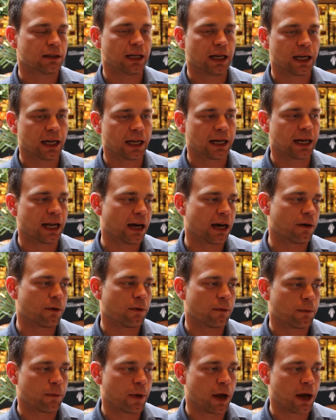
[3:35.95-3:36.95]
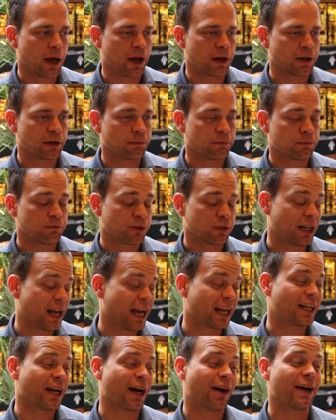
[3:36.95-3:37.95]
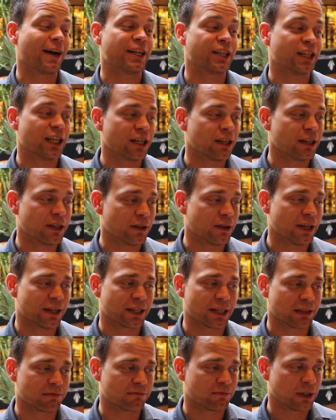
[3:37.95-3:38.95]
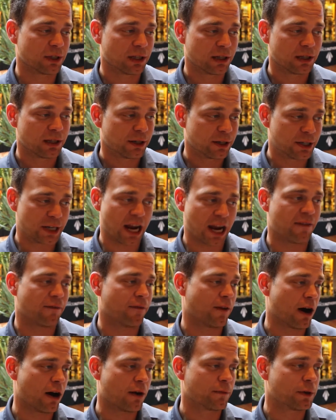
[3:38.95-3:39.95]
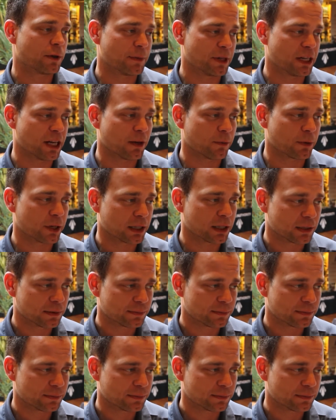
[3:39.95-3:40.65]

And so that's how I'd say you do it, just get involved to begin with.